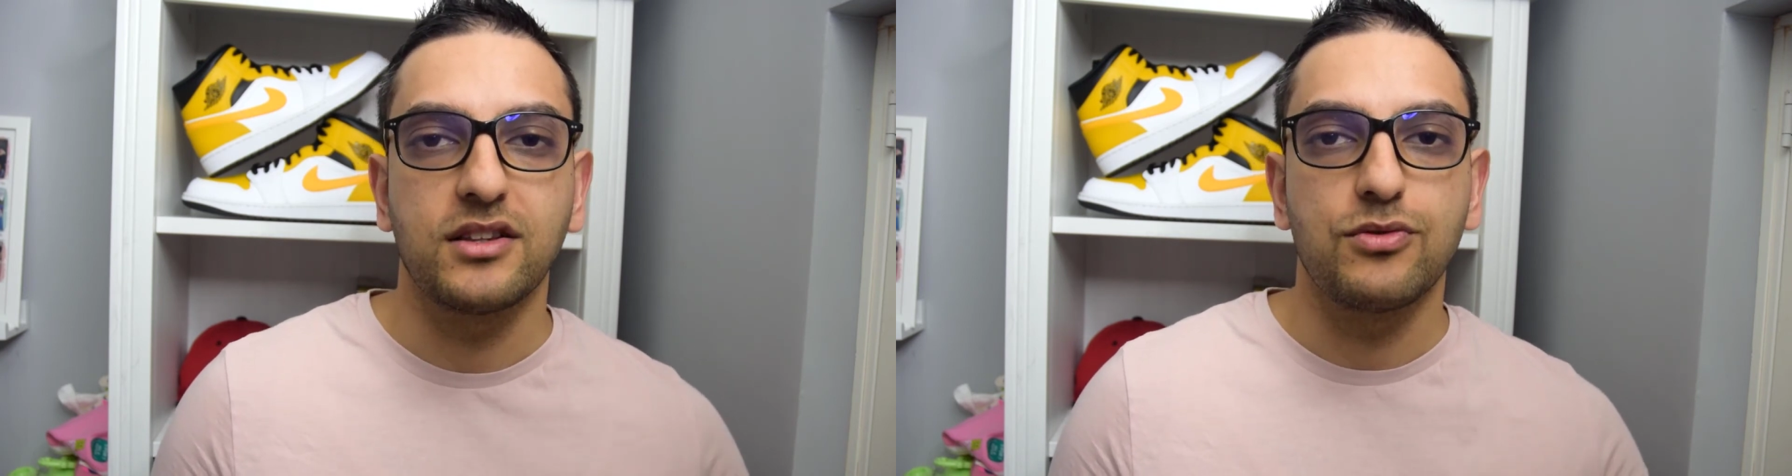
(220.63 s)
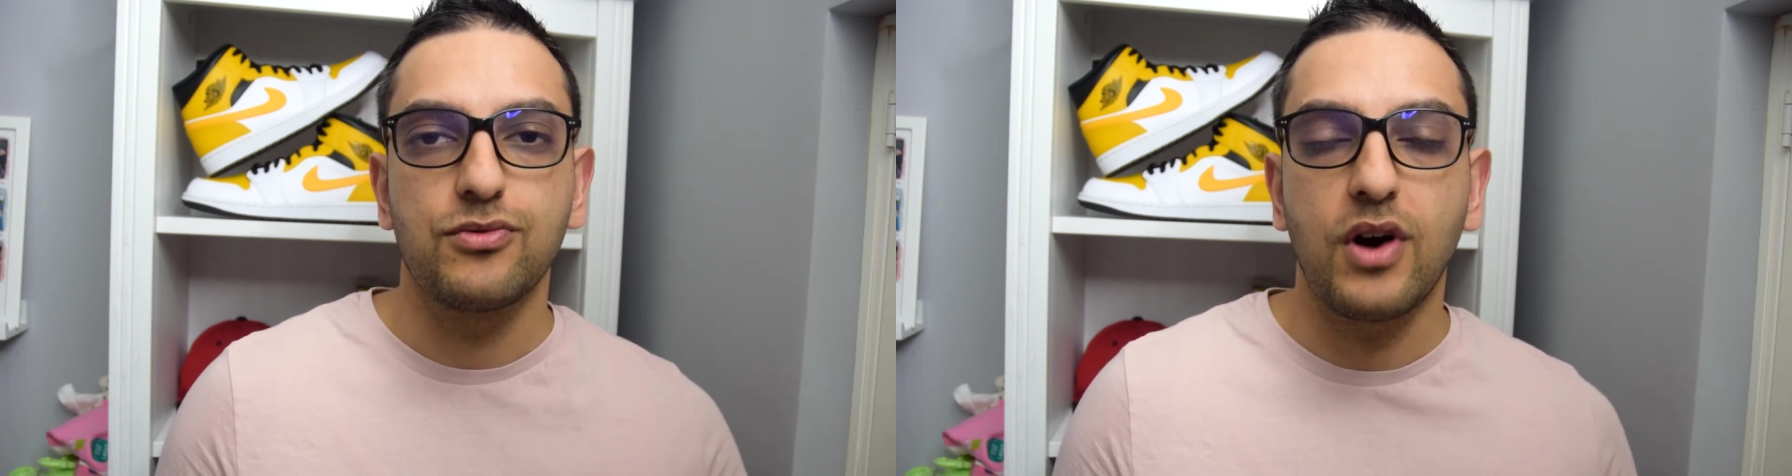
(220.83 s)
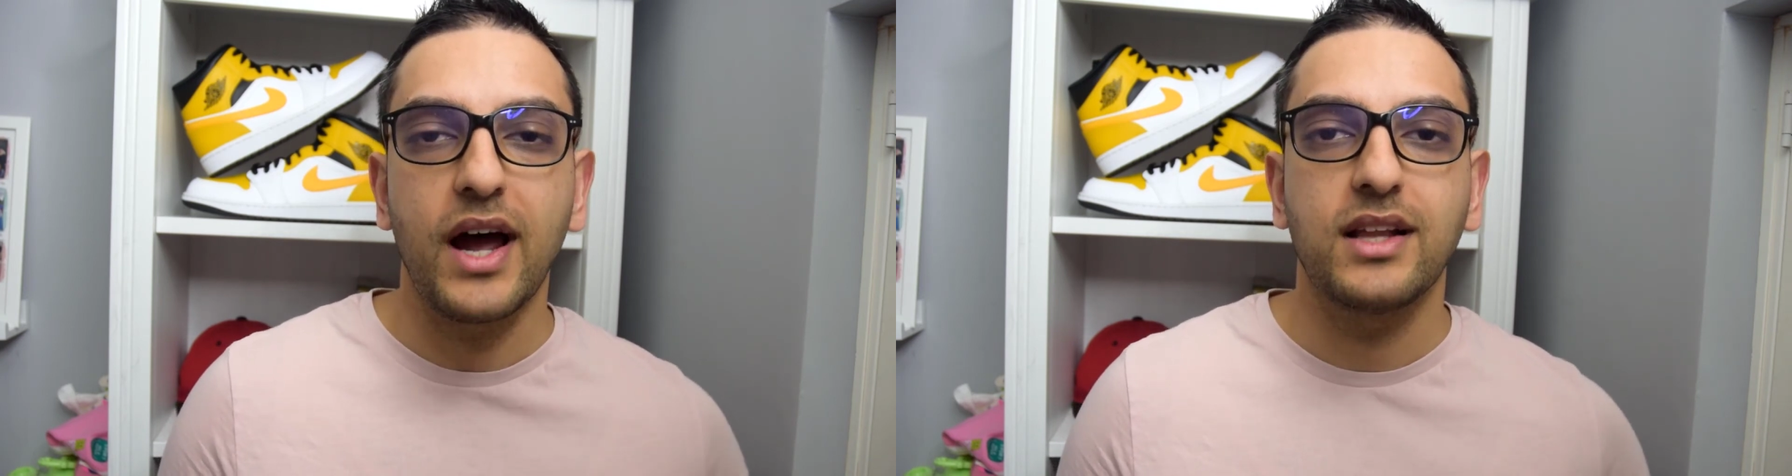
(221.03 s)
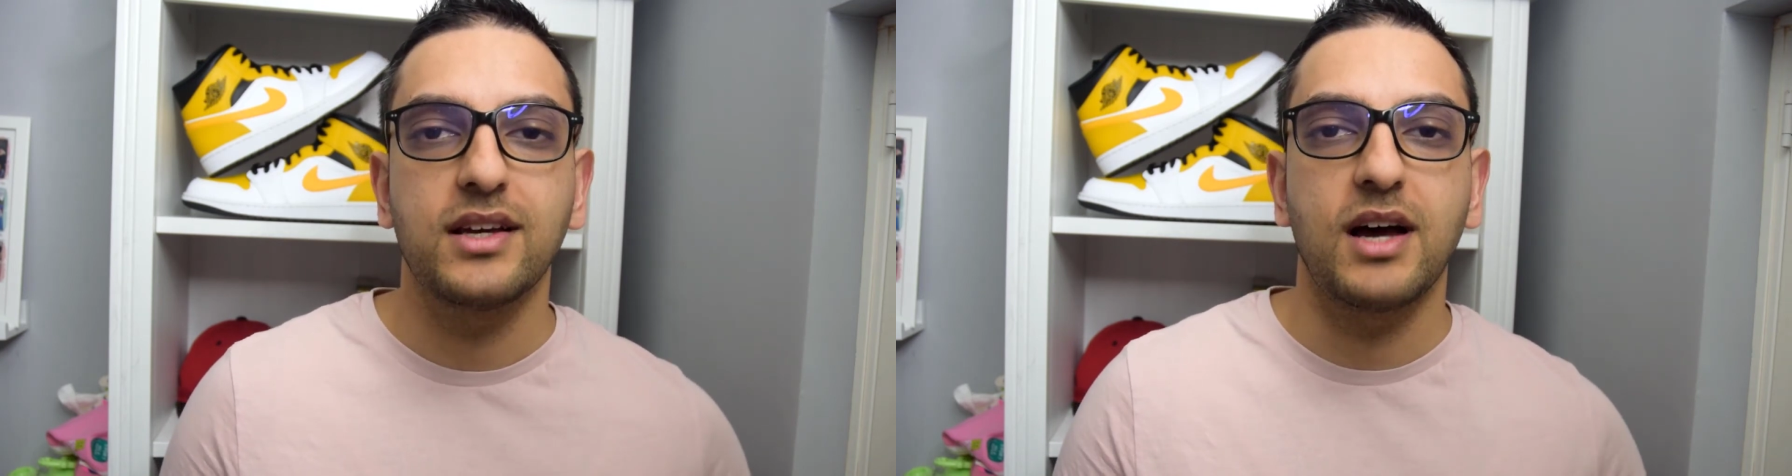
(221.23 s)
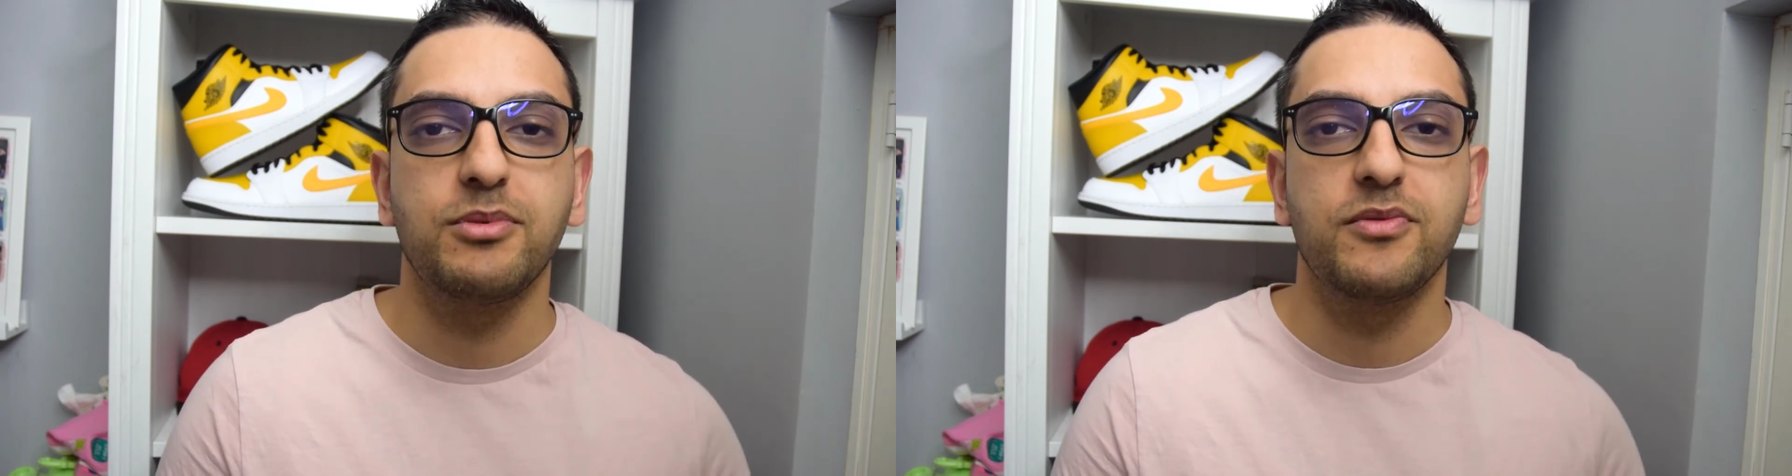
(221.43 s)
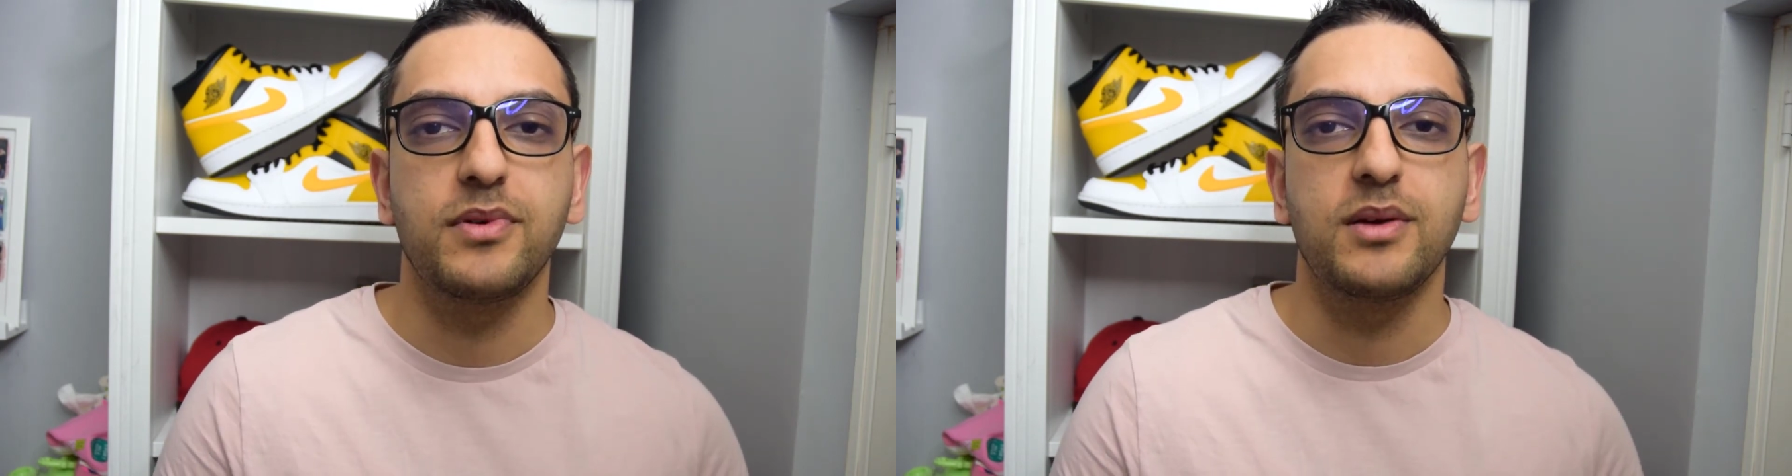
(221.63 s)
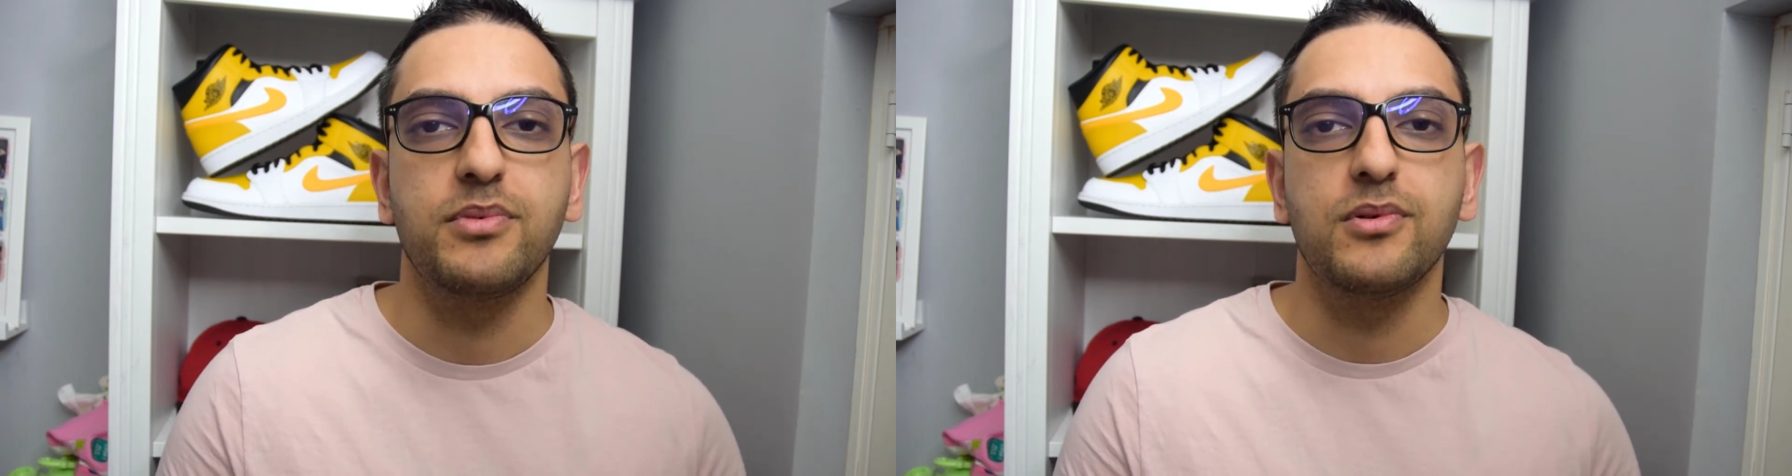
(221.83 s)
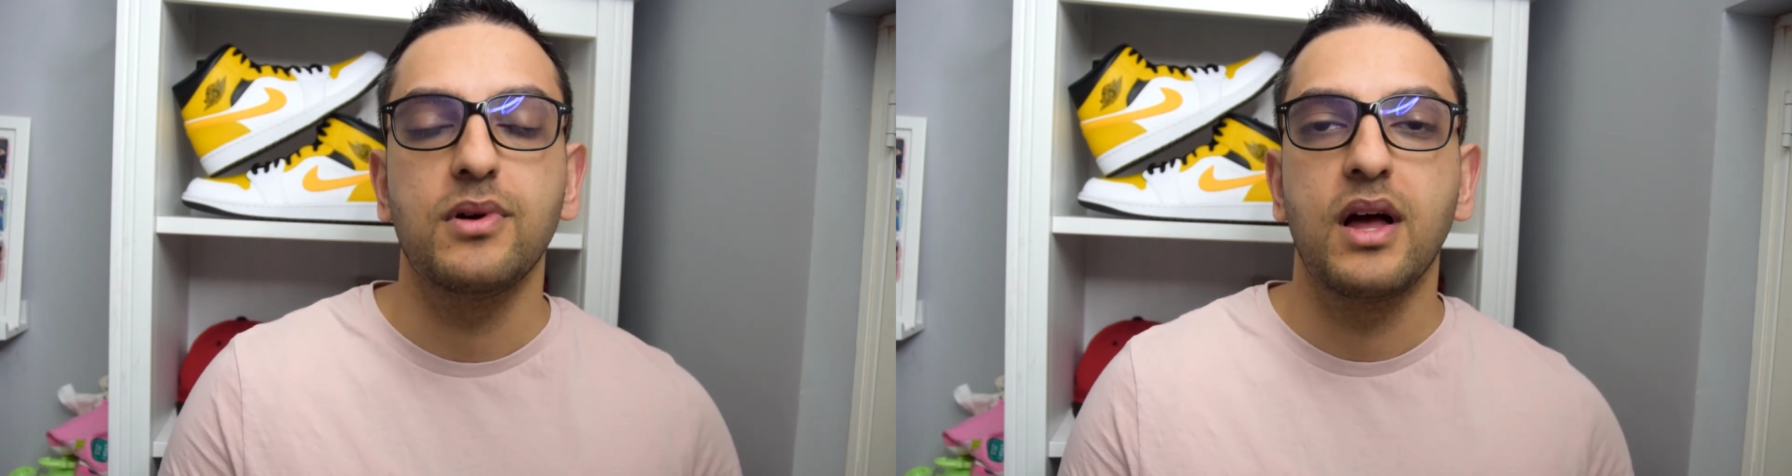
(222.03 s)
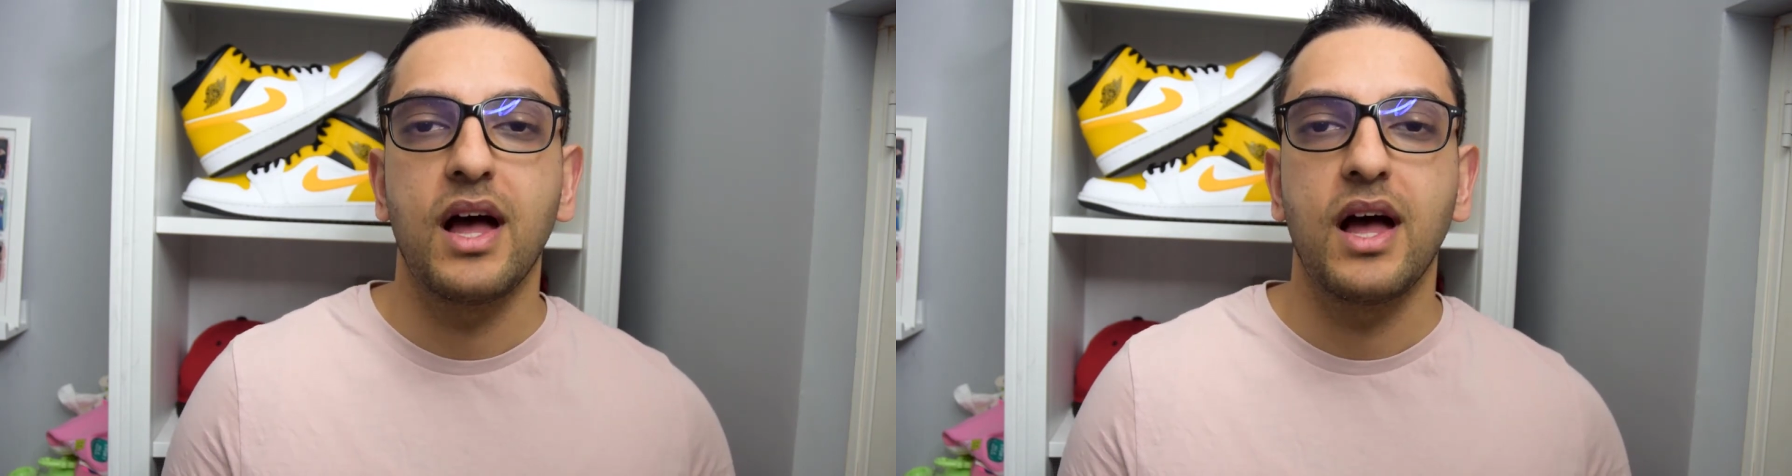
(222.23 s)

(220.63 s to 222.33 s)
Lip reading: the right type of people,